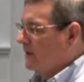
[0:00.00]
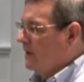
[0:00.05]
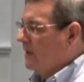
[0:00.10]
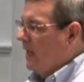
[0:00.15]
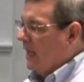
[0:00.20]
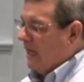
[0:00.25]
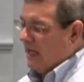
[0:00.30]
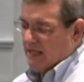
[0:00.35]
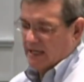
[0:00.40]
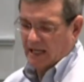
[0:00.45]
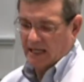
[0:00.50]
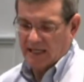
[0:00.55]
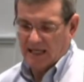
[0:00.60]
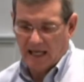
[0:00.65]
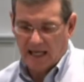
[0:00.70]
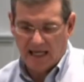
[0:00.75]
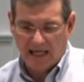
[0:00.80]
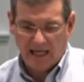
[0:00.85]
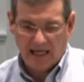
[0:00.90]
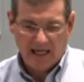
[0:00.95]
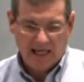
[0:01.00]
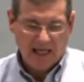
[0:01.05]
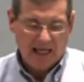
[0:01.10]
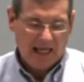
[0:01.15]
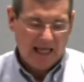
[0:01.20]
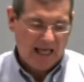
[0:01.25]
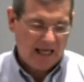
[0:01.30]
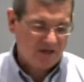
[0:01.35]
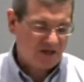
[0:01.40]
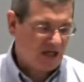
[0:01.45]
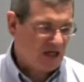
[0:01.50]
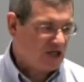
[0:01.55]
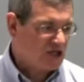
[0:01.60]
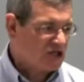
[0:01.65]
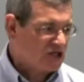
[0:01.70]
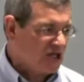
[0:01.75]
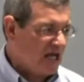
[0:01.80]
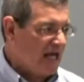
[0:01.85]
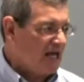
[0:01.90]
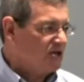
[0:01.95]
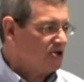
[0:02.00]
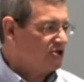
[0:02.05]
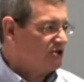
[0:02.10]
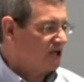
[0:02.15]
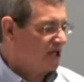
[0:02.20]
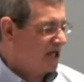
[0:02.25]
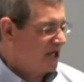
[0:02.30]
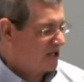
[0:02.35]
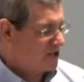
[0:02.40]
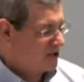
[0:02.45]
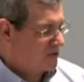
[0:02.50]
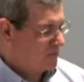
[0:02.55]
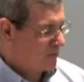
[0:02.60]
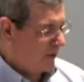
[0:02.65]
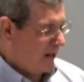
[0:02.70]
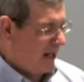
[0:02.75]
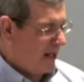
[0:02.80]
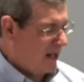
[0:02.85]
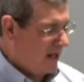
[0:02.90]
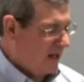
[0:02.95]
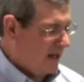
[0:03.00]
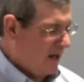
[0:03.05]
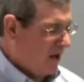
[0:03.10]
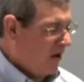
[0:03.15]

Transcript: And, and, and as he says this, uh,